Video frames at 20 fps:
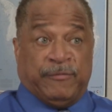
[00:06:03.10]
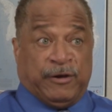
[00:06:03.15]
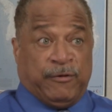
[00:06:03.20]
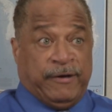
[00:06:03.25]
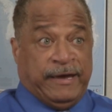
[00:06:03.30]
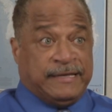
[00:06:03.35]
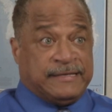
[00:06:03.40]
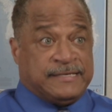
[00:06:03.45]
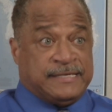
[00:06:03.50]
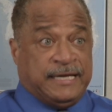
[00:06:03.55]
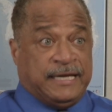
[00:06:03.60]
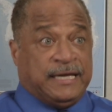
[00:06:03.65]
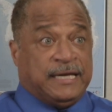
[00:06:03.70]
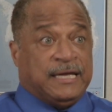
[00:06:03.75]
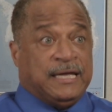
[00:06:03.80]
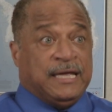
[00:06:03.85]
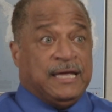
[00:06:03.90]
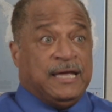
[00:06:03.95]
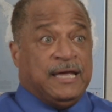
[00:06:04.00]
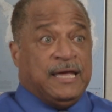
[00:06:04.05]
the
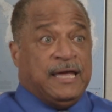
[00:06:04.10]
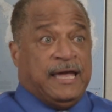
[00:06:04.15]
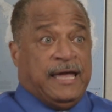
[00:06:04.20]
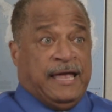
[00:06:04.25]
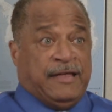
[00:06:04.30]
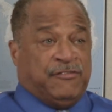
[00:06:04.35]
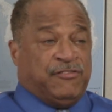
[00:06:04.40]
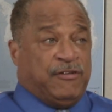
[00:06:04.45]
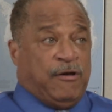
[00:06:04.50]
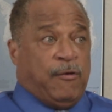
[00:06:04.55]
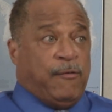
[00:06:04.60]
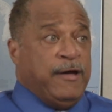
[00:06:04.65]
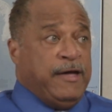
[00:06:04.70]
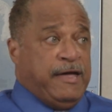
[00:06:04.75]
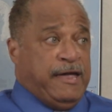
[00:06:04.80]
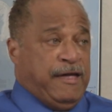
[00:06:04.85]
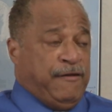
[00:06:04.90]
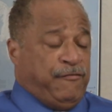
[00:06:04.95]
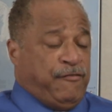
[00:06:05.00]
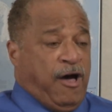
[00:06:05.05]
grantee. And so
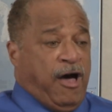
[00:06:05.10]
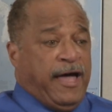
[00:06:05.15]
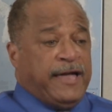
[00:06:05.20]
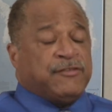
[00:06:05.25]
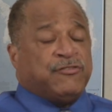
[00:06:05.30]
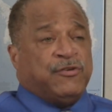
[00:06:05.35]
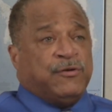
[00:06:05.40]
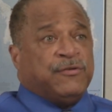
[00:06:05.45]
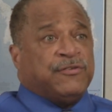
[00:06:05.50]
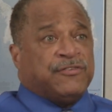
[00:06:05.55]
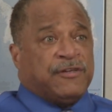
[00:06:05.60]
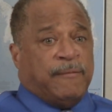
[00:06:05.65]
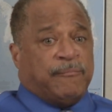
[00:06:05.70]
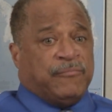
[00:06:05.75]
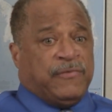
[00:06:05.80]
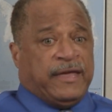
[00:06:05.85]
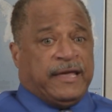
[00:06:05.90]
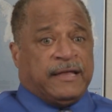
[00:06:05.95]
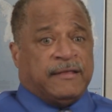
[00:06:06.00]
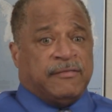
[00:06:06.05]
if I do
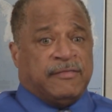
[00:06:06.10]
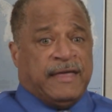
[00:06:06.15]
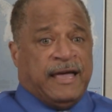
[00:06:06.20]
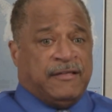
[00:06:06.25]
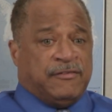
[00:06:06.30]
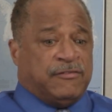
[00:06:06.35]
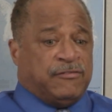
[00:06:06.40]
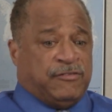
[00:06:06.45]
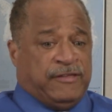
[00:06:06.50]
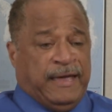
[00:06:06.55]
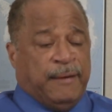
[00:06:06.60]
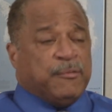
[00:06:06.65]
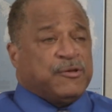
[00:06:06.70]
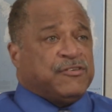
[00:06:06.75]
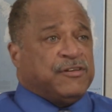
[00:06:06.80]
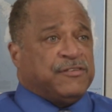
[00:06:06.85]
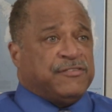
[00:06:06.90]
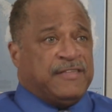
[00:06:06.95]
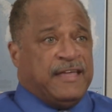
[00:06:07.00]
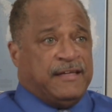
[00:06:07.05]
something that
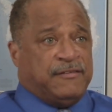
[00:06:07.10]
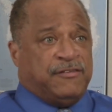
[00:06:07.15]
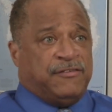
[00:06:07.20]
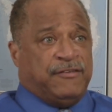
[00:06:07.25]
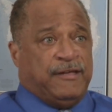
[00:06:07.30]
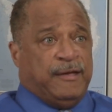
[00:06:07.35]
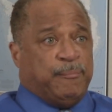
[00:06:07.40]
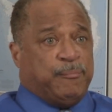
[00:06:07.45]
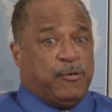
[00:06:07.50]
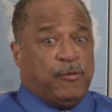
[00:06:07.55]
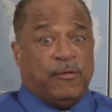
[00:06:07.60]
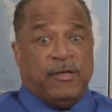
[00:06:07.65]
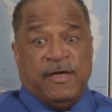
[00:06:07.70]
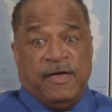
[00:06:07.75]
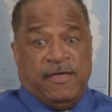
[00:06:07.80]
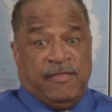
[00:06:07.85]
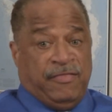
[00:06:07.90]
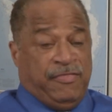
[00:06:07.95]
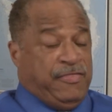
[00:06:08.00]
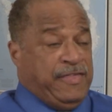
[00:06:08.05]
damages that sample,
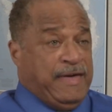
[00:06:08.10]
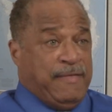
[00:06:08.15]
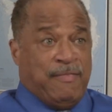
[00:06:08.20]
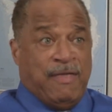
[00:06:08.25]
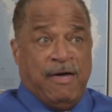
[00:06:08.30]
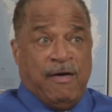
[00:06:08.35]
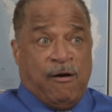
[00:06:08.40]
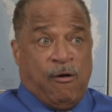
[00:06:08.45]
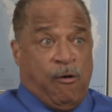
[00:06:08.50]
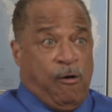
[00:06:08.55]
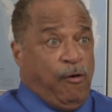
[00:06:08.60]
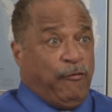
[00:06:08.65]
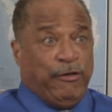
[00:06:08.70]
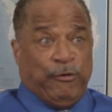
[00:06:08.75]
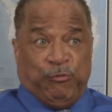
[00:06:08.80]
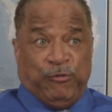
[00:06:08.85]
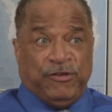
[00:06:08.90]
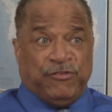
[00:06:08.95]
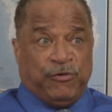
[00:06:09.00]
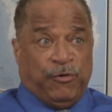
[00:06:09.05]
then all
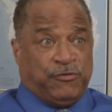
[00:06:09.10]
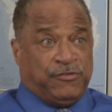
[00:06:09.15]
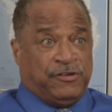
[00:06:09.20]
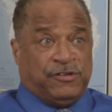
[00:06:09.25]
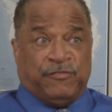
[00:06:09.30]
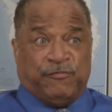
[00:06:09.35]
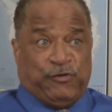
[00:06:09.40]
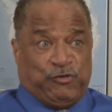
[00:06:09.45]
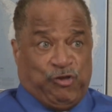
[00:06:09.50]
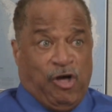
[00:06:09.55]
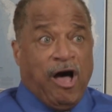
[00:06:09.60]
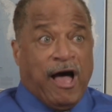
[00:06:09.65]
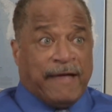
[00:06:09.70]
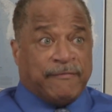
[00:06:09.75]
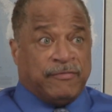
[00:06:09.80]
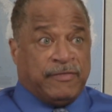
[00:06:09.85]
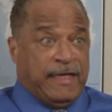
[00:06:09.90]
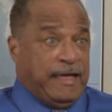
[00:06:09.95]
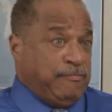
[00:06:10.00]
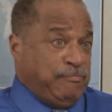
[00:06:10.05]
their research is for
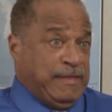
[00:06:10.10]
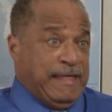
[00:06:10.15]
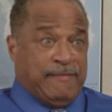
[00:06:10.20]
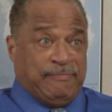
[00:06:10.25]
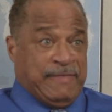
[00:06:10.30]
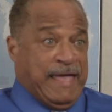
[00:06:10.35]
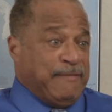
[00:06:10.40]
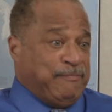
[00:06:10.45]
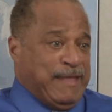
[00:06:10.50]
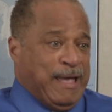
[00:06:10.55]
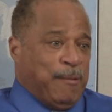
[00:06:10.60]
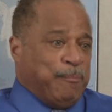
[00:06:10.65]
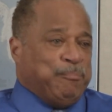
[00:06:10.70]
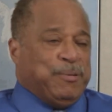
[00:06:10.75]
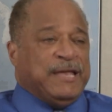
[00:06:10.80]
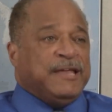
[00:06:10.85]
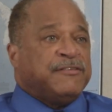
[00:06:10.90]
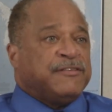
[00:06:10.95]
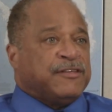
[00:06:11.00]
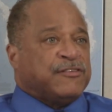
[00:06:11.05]
naught. That now
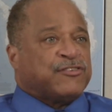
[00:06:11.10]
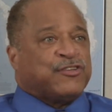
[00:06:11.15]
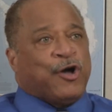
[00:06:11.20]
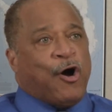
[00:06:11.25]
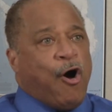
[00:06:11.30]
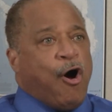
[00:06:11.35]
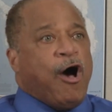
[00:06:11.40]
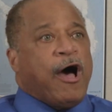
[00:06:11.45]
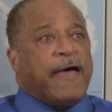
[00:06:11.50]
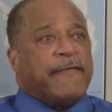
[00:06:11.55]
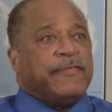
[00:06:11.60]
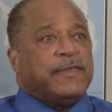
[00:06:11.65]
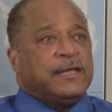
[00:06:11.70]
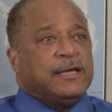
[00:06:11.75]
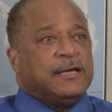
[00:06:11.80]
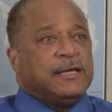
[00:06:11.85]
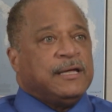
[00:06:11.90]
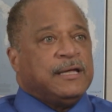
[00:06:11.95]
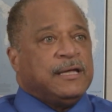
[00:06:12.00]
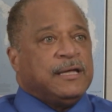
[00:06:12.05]
piece is gone.
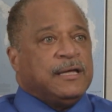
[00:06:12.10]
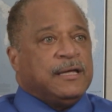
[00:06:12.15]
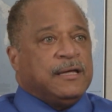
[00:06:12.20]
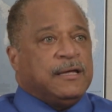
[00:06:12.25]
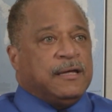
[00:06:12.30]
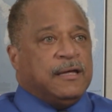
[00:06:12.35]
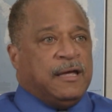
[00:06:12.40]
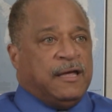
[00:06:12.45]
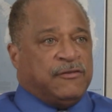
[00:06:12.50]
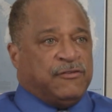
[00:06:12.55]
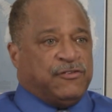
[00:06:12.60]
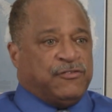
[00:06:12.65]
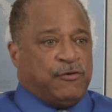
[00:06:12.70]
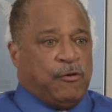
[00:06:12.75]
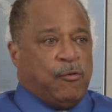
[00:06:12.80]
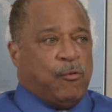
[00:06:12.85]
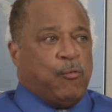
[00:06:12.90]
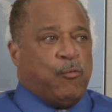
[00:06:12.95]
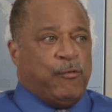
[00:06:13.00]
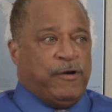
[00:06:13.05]
And
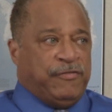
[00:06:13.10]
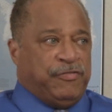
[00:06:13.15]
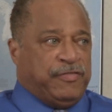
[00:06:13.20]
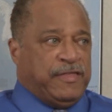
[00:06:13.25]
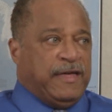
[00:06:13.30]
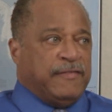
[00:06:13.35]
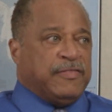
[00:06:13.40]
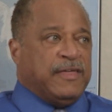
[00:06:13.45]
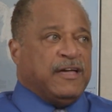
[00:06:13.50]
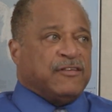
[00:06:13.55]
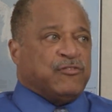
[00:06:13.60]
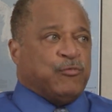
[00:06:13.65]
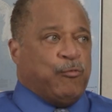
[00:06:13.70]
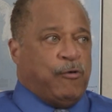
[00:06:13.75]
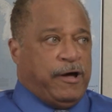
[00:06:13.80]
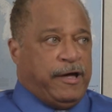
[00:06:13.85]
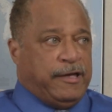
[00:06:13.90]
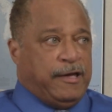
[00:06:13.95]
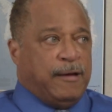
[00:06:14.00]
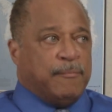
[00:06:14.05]
so with that, that's
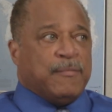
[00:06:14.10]
why